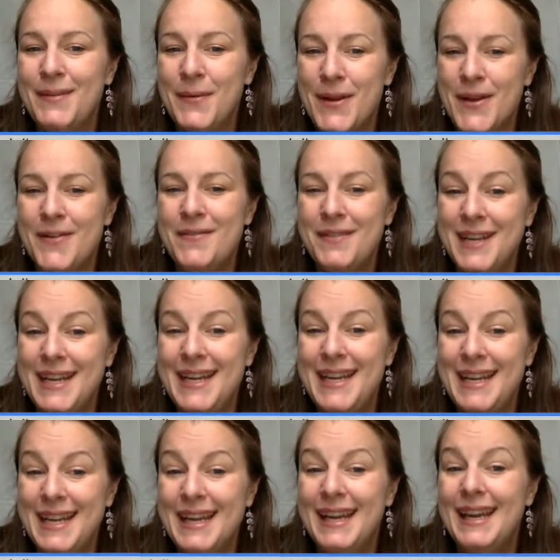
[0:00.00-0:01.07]
We are
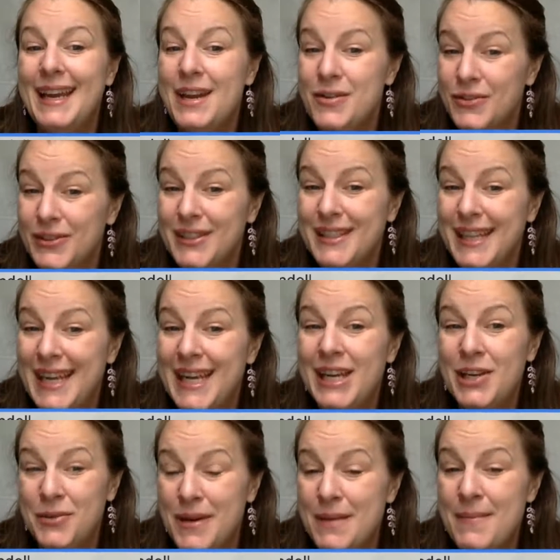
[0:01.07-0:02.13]
really not
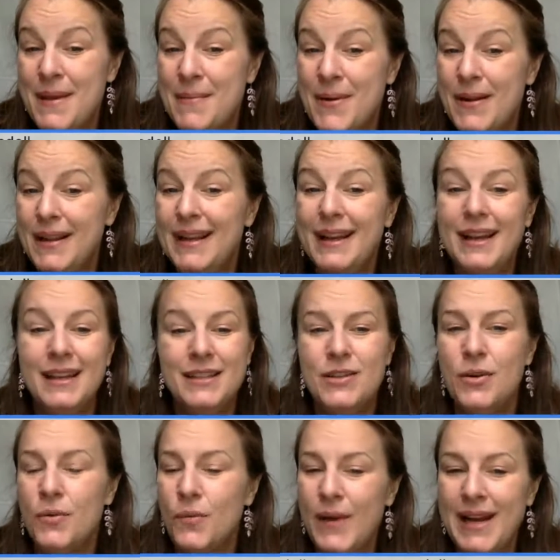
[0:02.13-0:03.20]
including people. It's
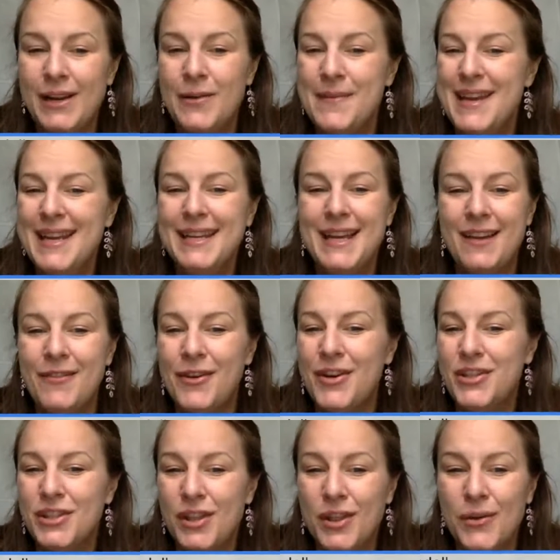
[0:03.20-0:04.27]
not welcoming
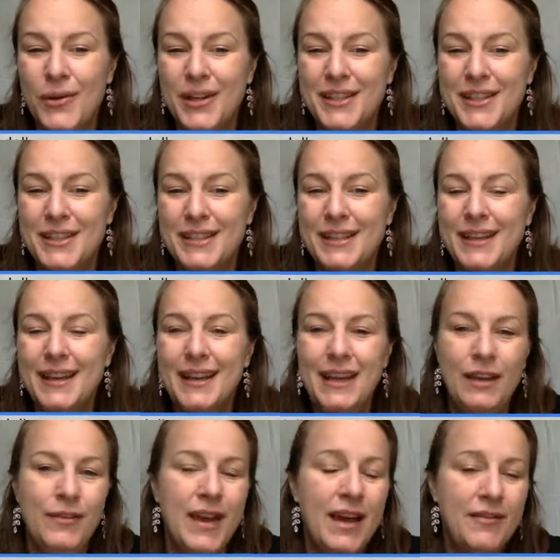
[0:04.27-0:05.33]
diverse thoughts. If
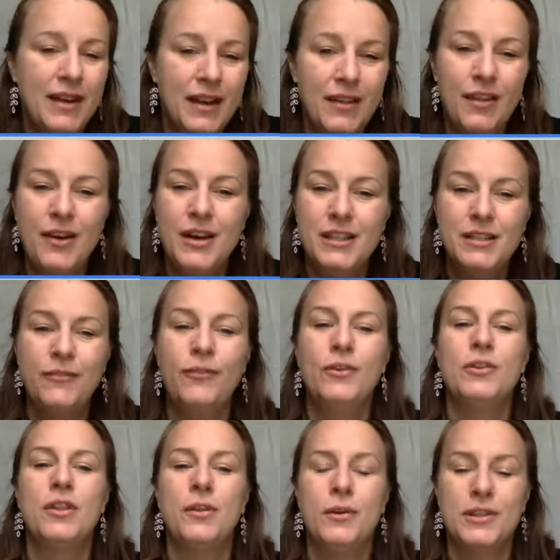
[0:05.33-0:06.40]
you have diverse
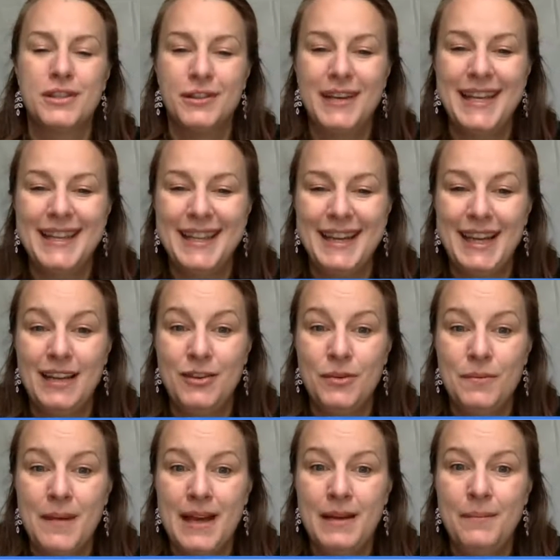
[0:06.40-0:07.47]
thoughts on the internet, you
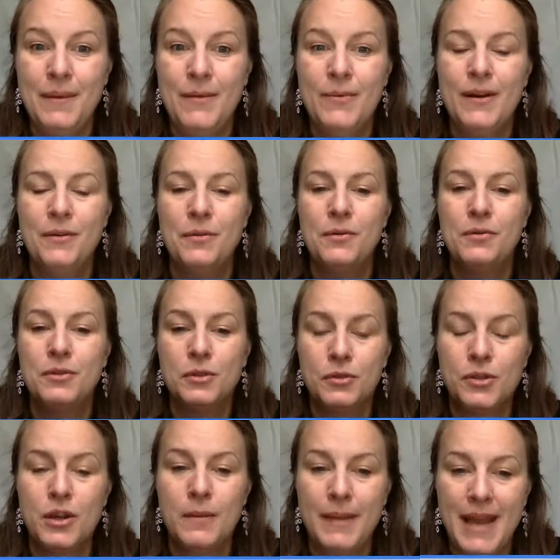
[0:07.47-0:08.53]
might be one of those who's
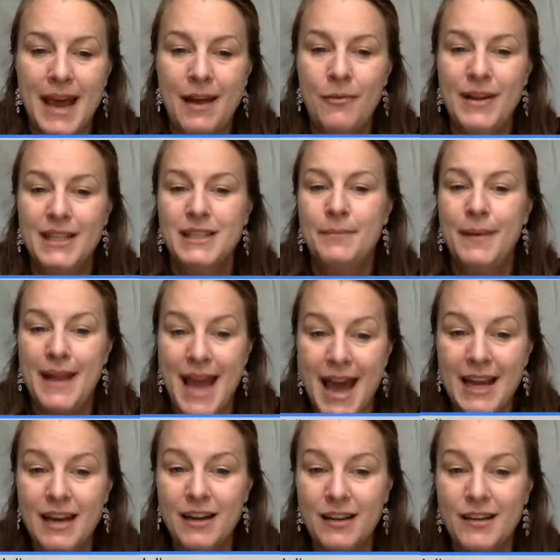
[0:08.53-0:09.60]
going to be harassed by
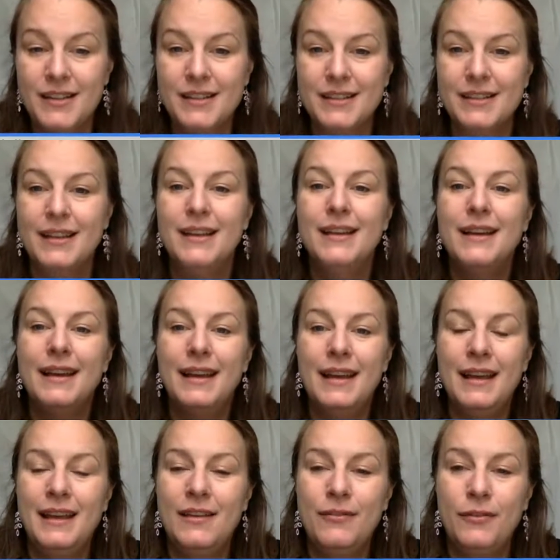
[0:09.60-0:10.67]
hackers
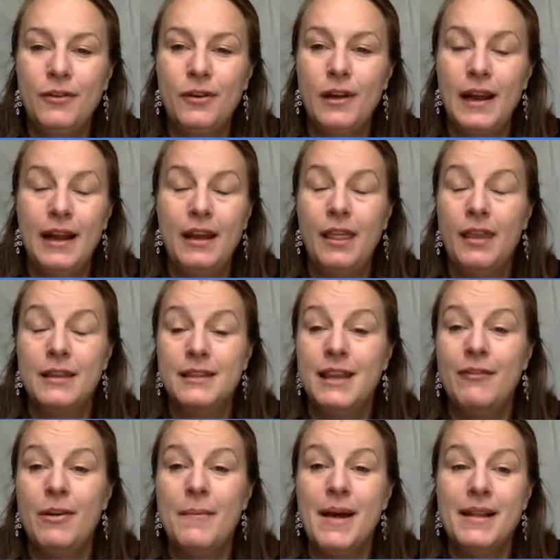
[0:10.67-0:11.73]
for like
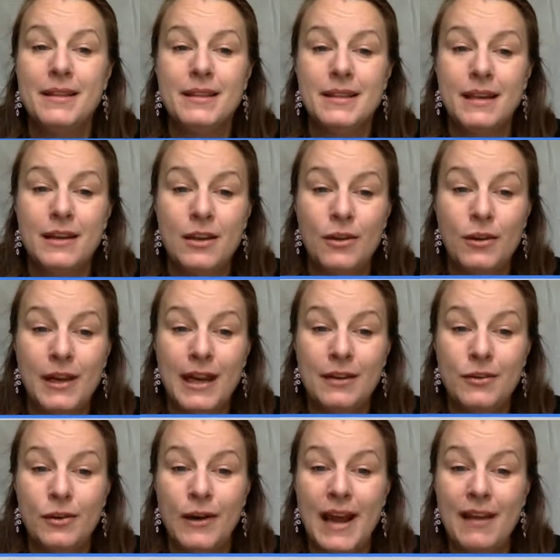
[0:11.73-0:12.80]
several months and get
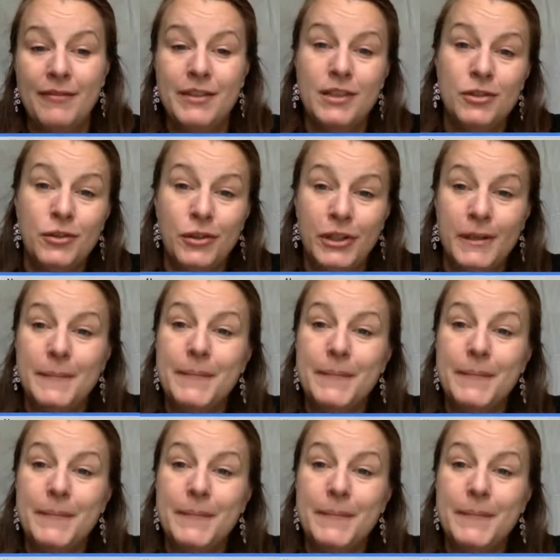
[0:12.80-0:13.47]
your life destroyed.